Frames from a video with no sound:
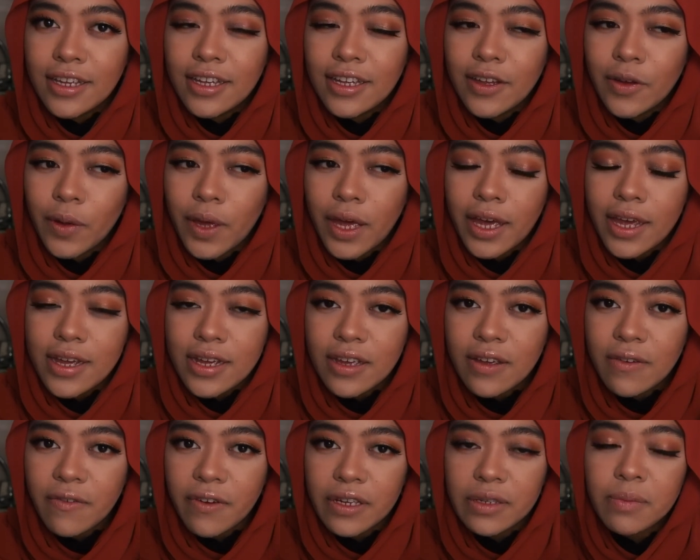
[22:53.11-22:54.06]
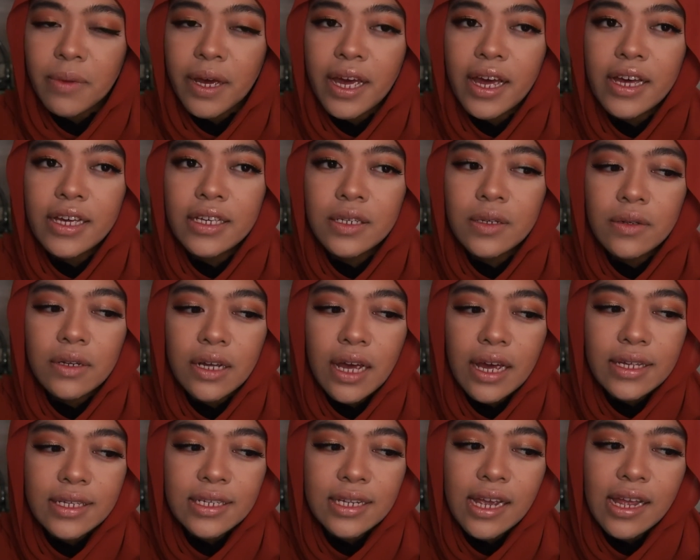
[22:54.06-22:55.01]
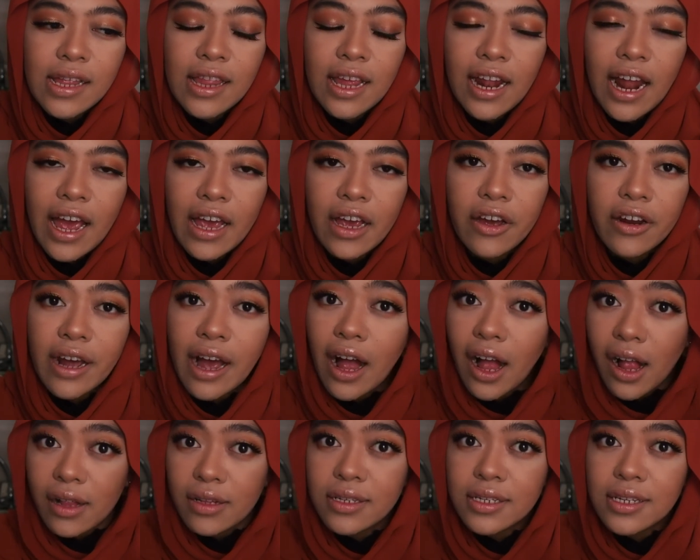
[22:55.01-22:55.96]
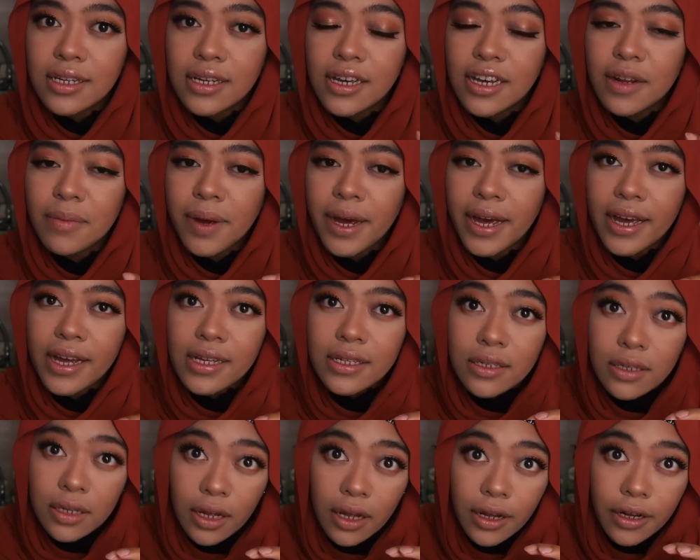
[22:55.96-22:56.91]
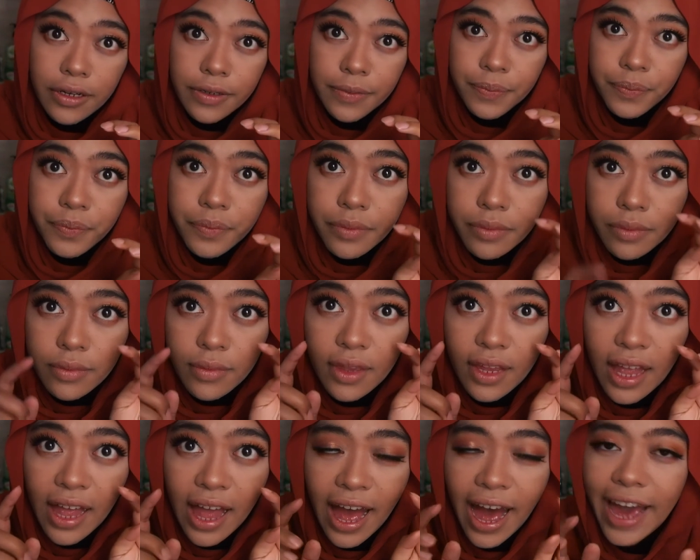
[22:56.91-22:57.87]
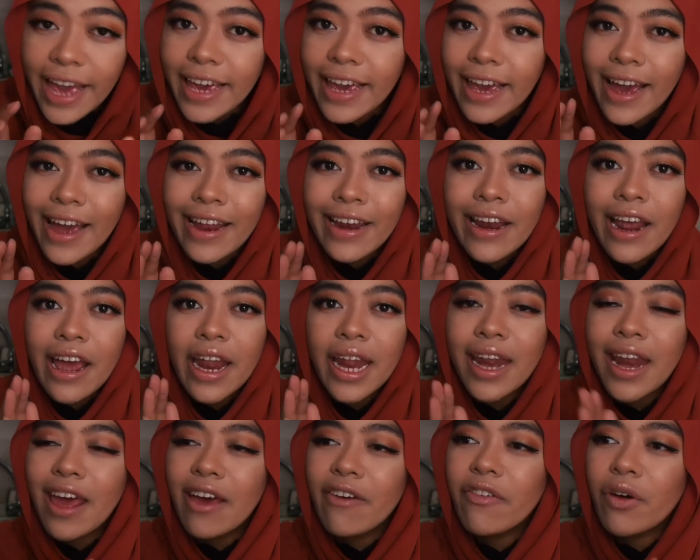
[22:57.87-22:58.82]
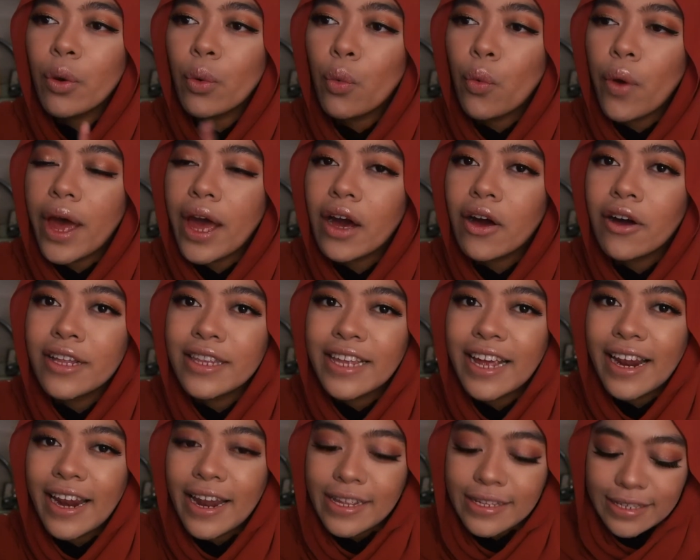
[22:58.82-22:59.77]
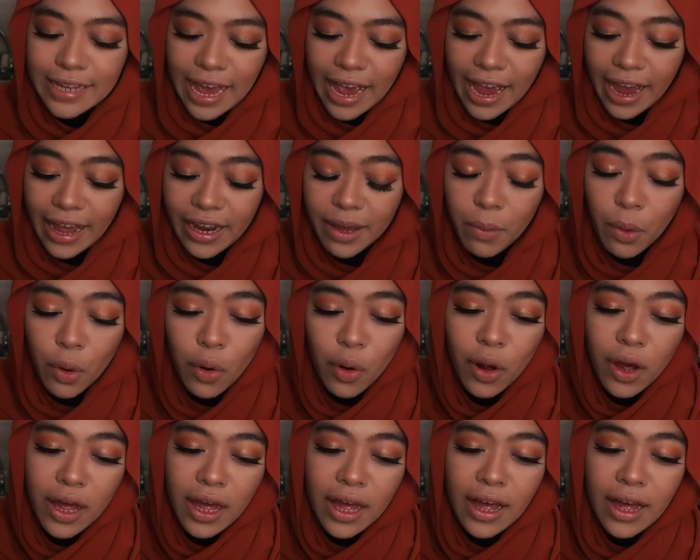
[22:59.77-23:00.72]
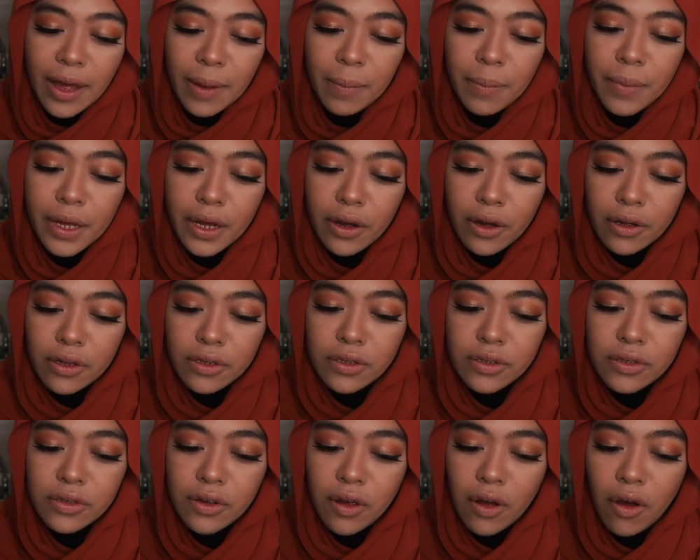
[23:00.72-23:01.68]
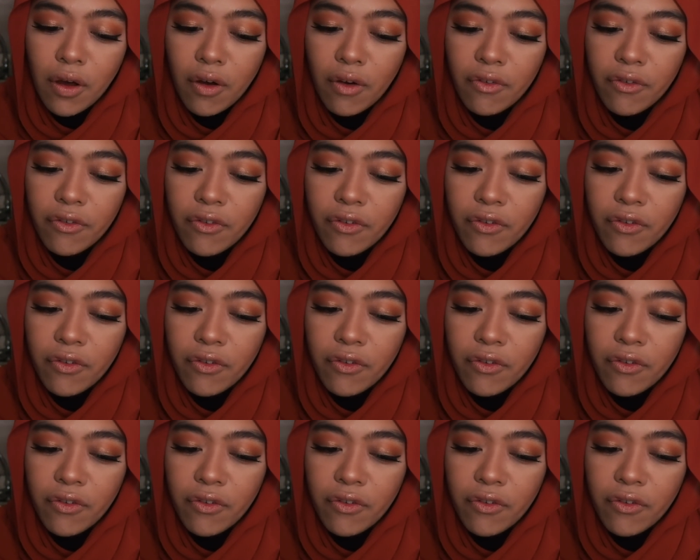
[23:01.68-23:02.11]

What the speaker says: Okay, it affects my eyes to the extent that I got ulcer in my eyes. I can never wear contact lens anymore because of